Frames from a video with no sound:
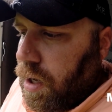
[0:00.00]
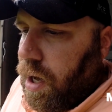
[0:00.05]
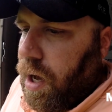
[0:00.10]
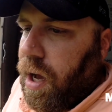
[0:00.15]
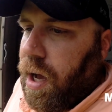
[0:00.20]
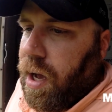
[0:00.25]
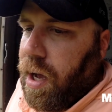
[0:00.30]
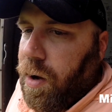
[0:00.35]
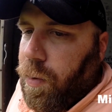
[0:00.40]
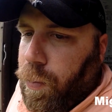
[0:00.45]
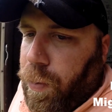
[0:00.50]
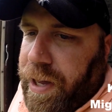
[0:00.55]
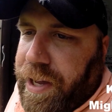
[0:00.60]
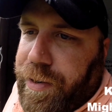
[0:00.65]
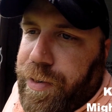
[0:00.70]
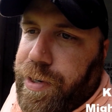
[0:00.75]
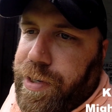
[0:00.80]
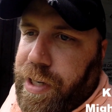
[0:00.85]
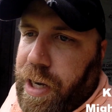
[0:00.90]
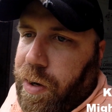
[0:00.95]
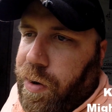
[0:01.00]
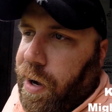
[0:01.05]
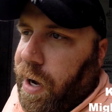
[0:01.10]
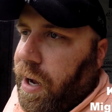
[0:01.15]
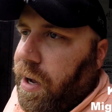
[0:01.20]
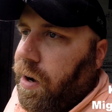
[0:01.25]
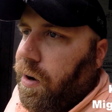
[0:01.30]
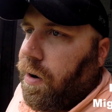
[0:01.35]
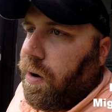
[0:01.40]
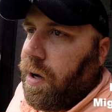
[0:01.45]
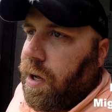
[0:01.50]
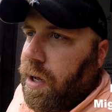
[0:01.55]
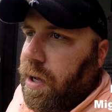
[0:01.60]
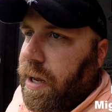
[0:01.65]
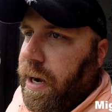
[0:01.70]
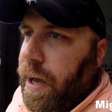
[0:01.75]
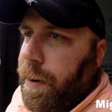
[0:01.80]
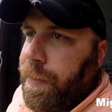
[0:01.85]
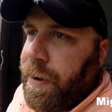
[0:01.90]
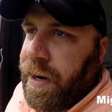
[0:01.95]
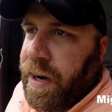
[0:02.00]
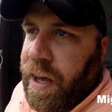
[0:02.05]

a week or so ago, and I've